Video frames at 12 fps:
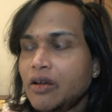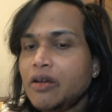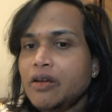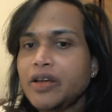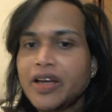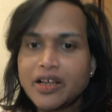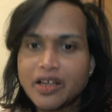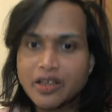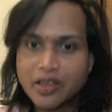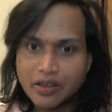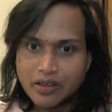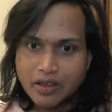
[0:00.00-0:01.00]

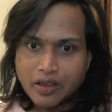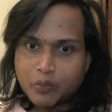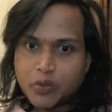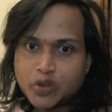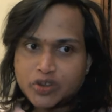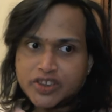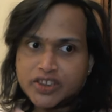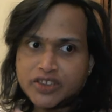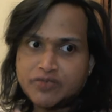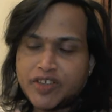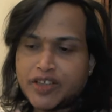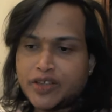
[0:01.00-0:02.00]
Now, I'll post
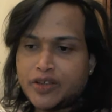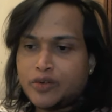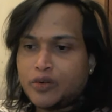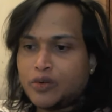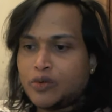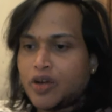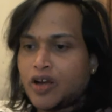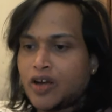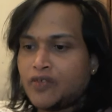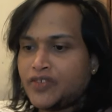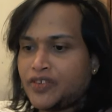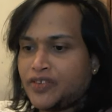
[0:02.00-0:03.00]
this video
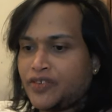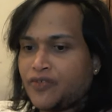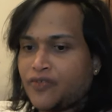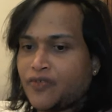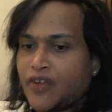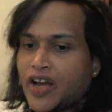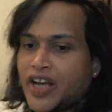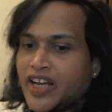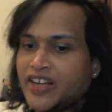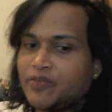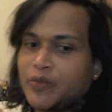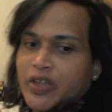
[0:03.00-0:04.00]
after
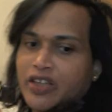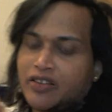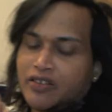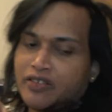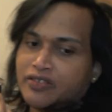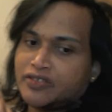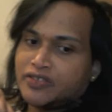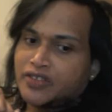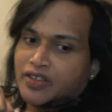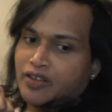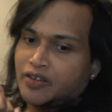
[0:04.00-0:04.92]
5 because